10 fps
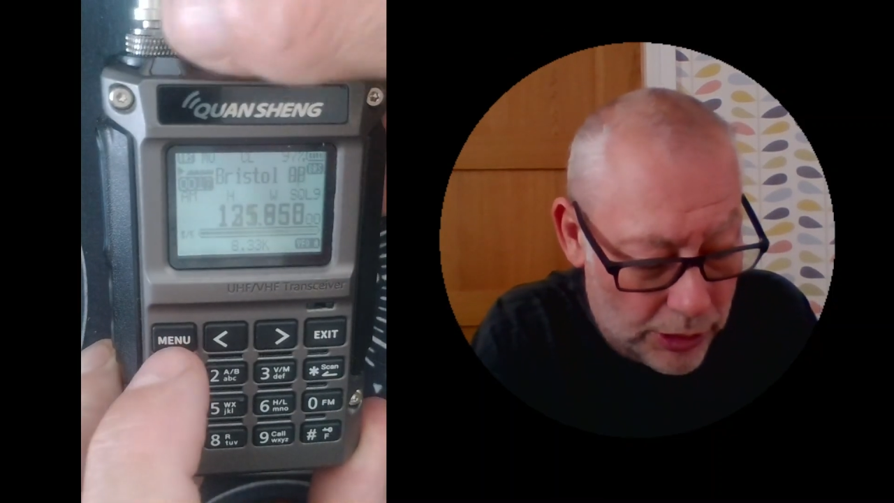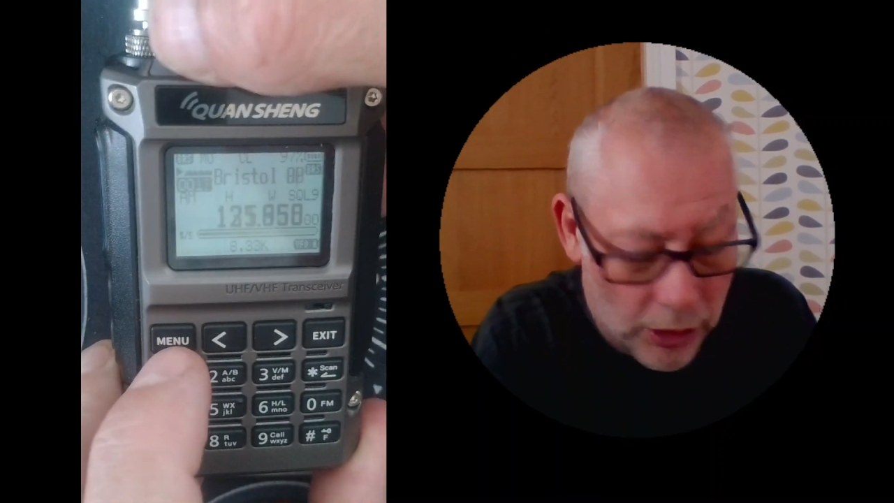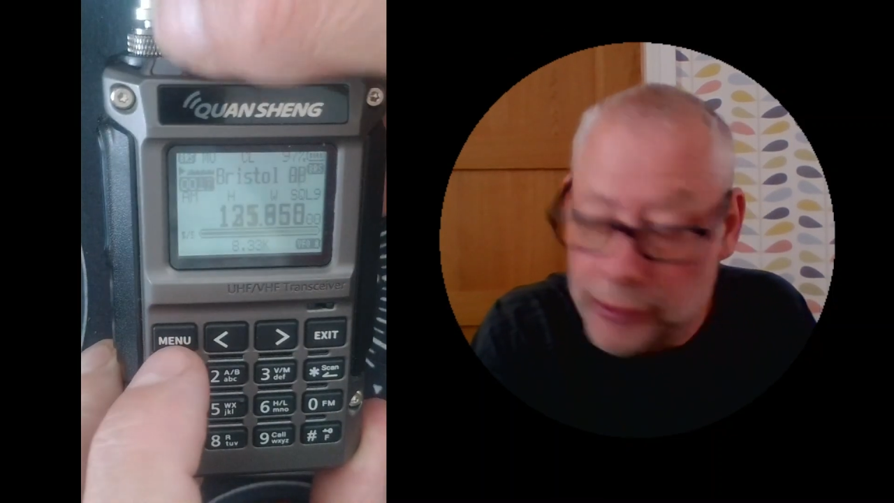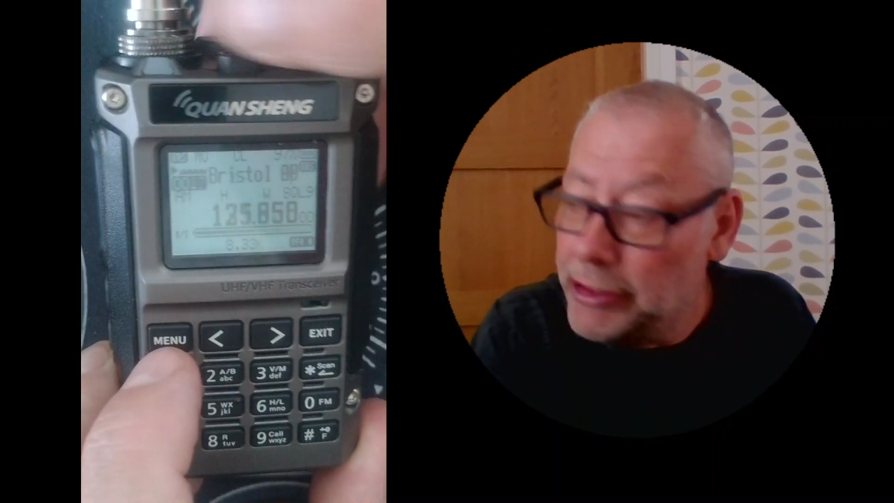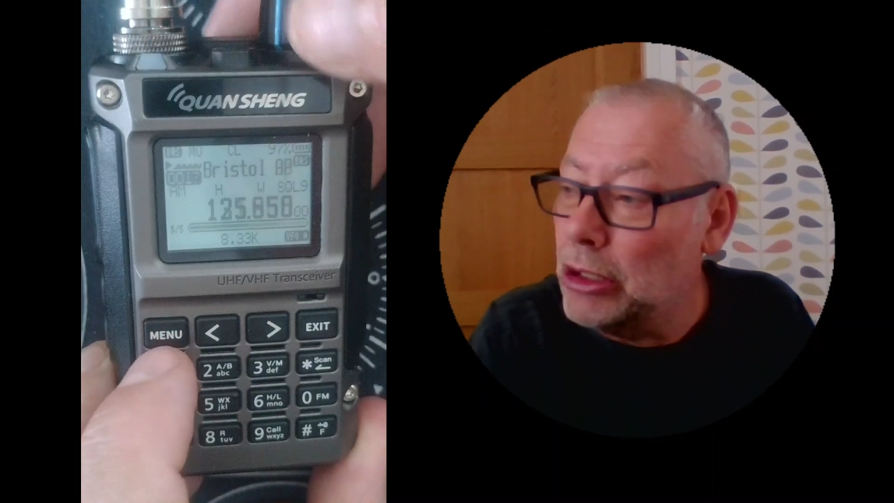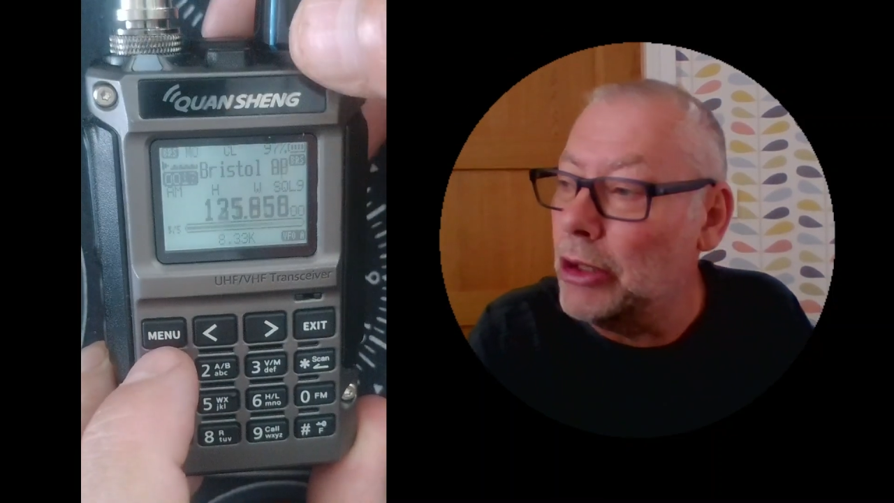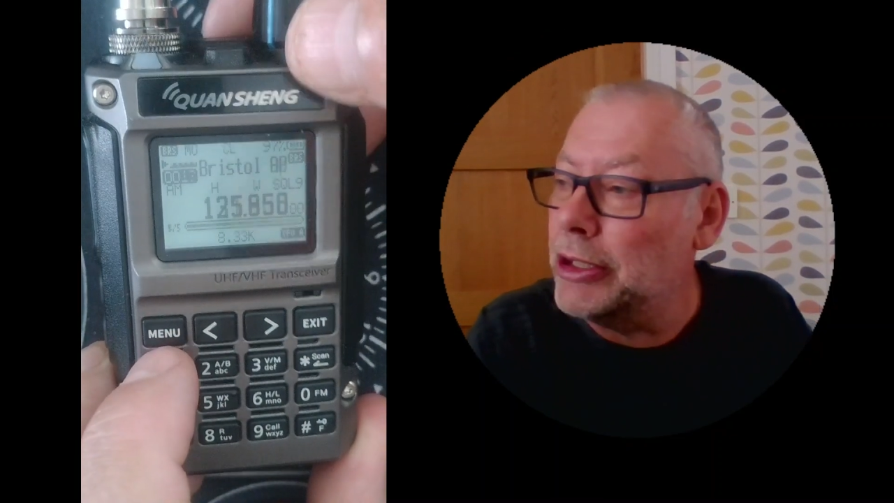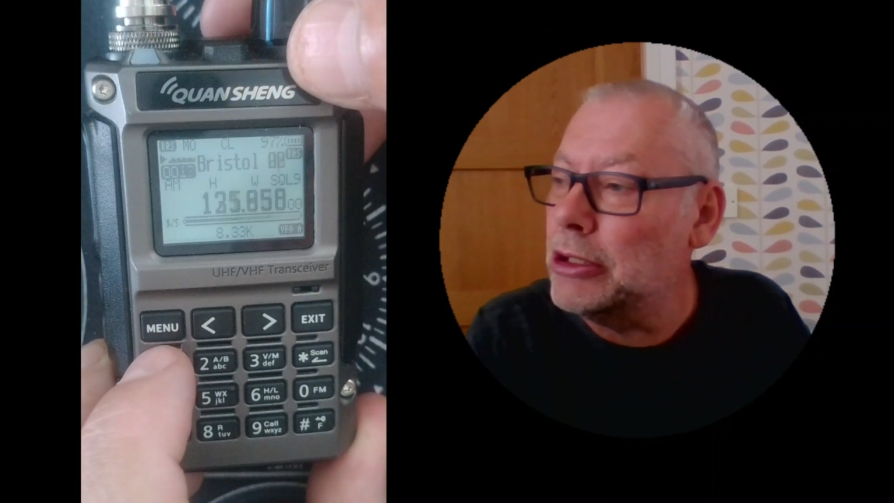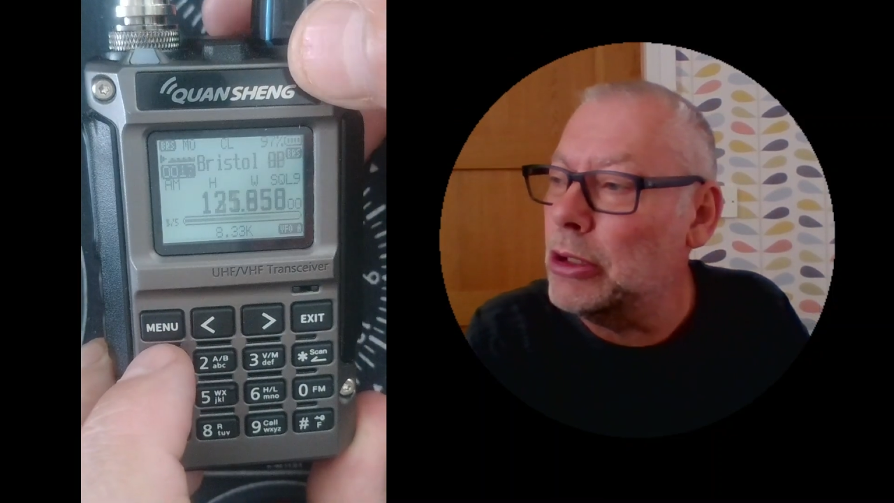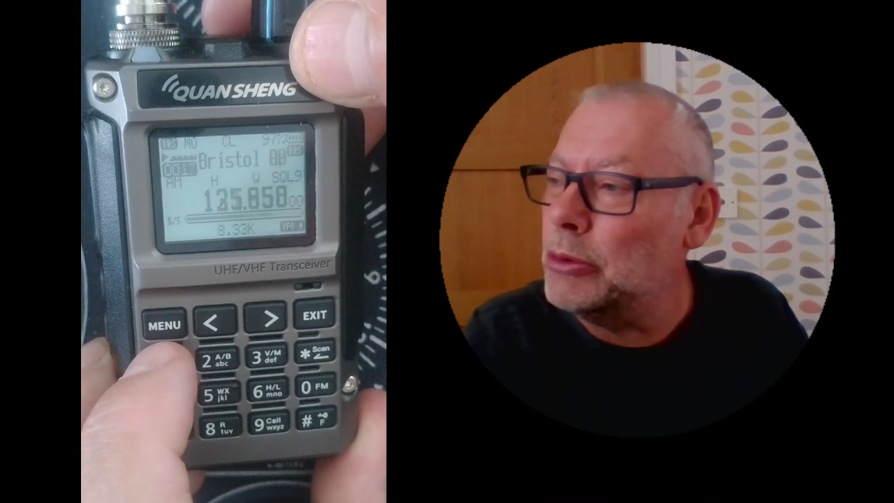green light,
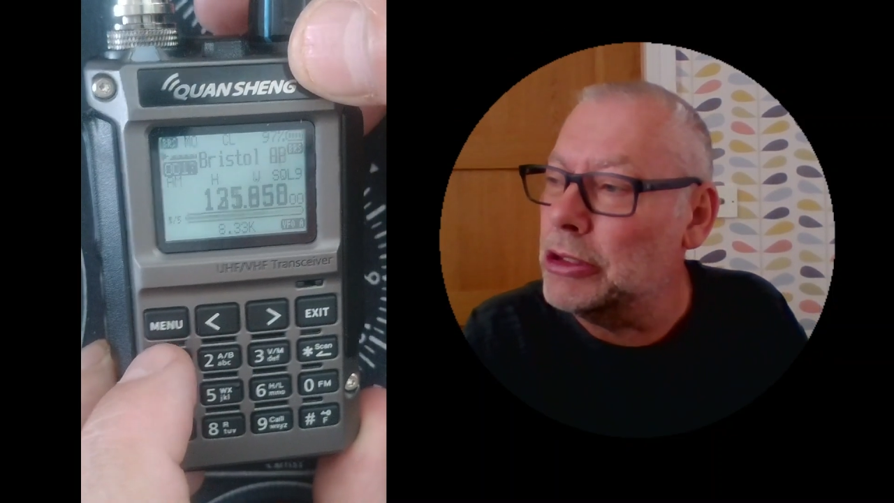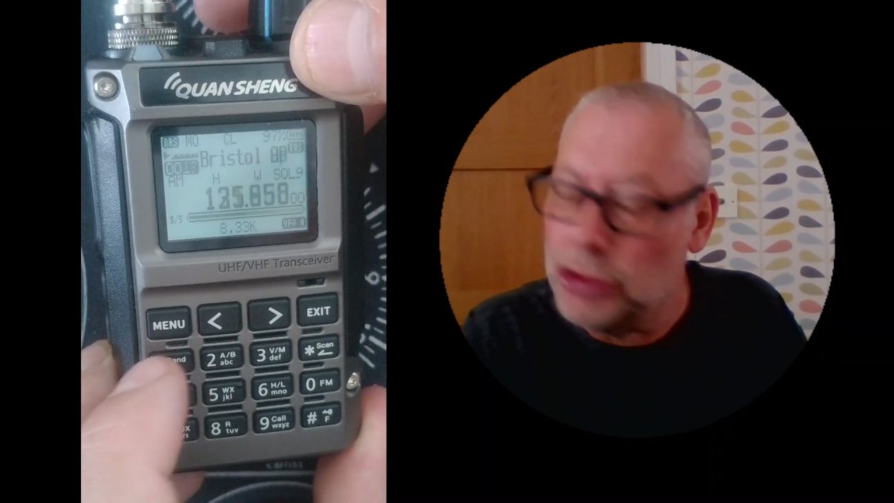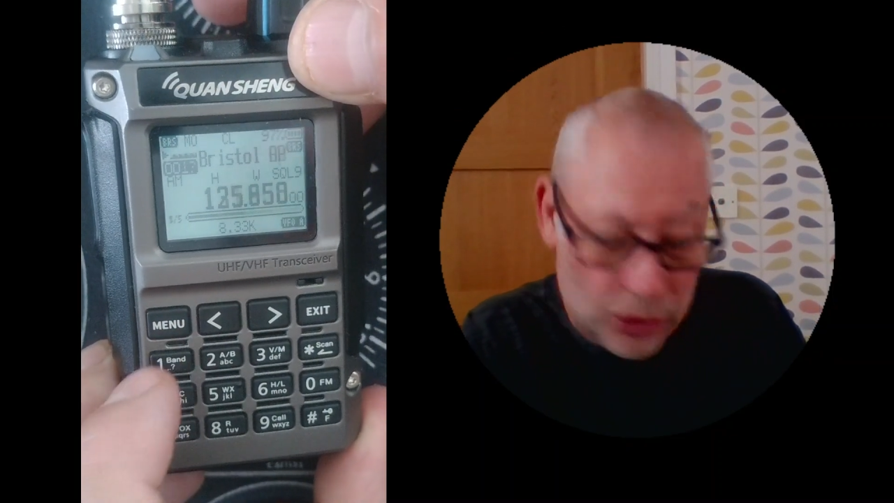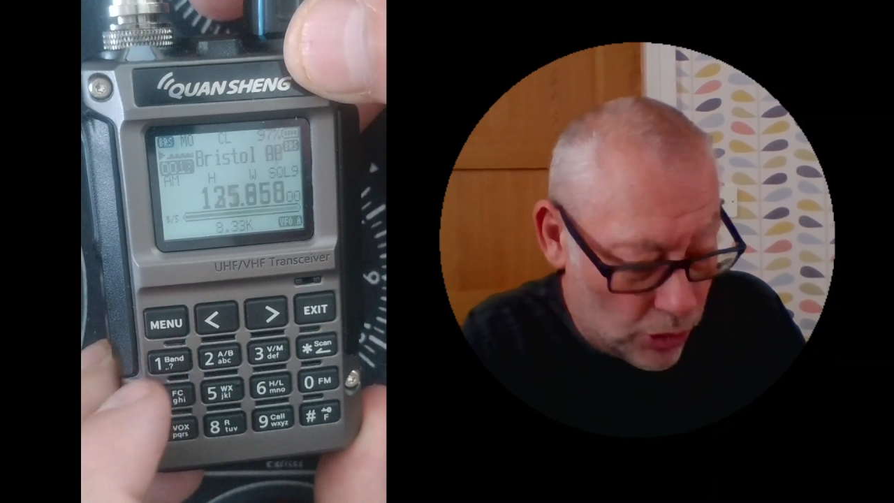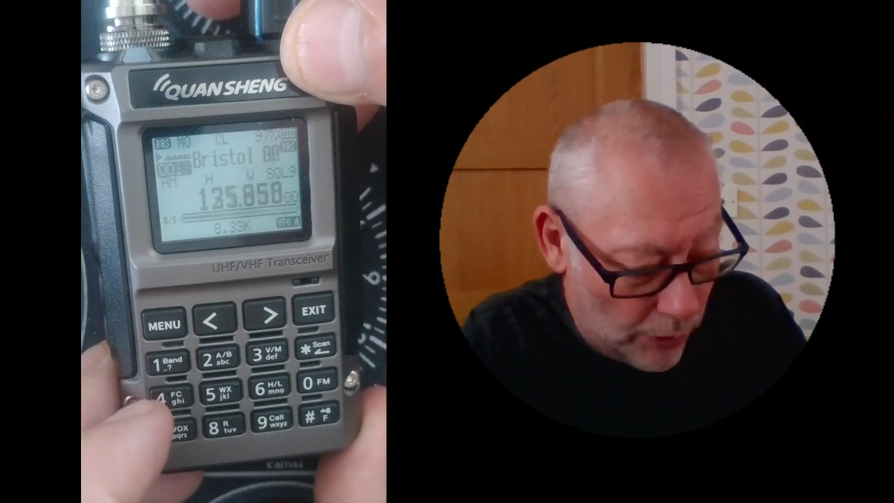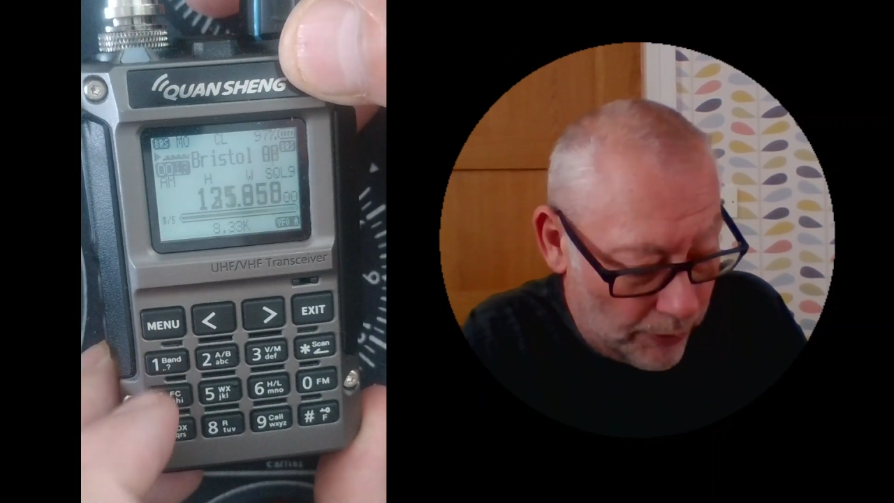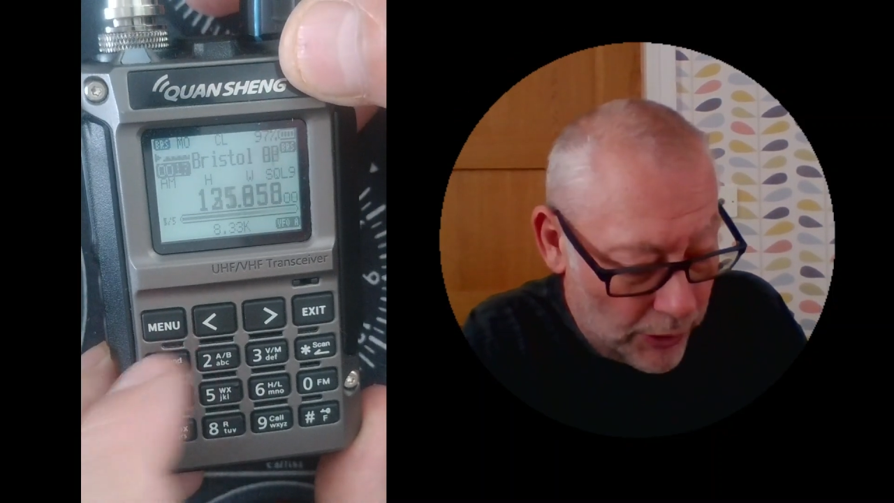and I want it to stop.